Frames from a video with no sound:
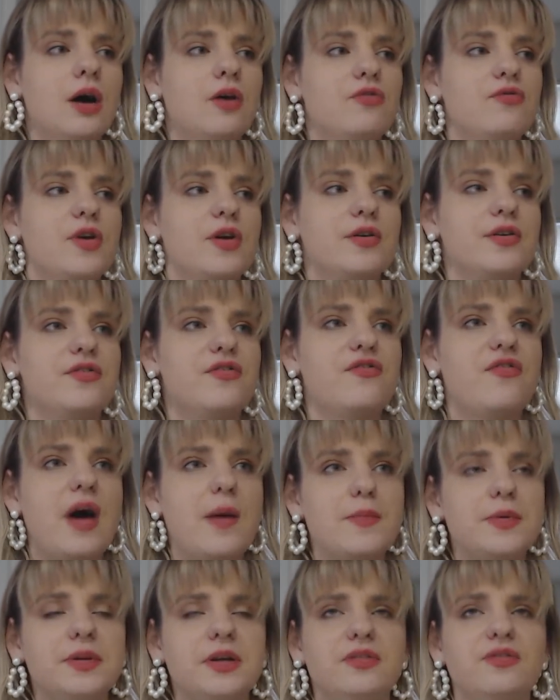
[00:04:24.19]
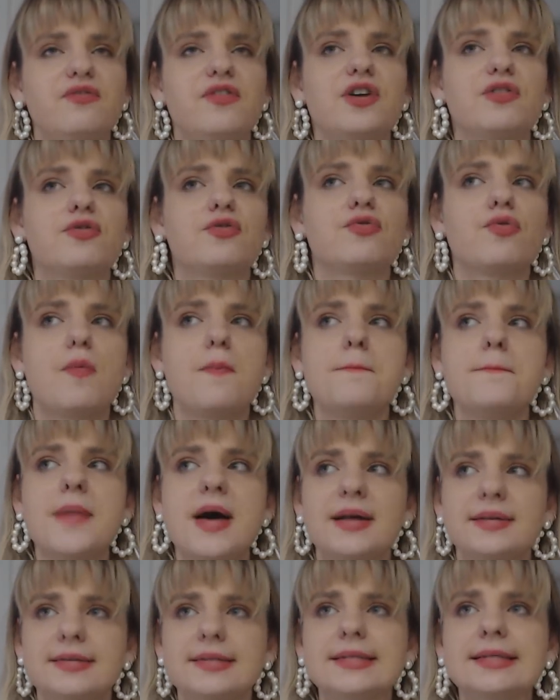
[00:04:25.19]
very feminine, very
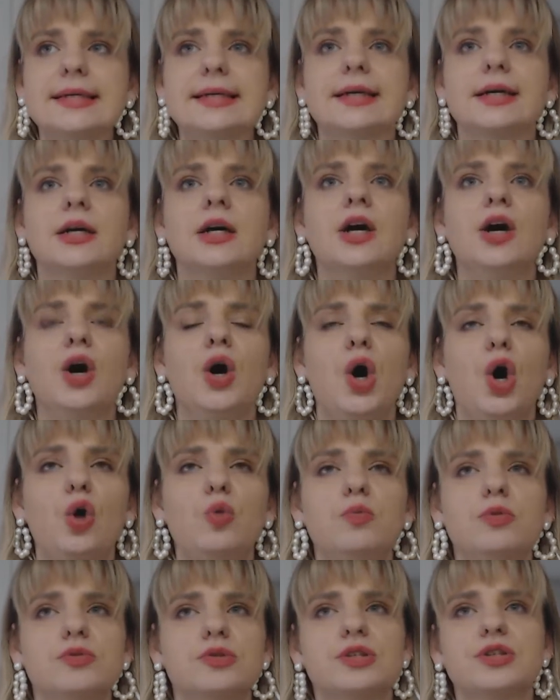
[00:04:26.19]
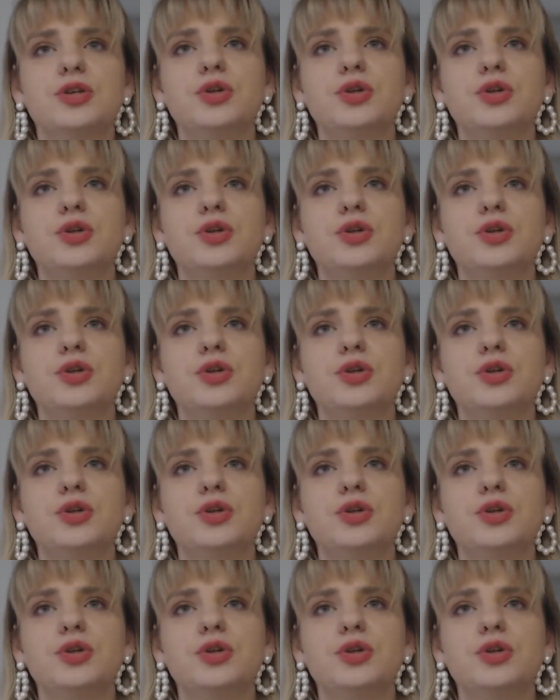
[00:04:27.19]
romantic, almost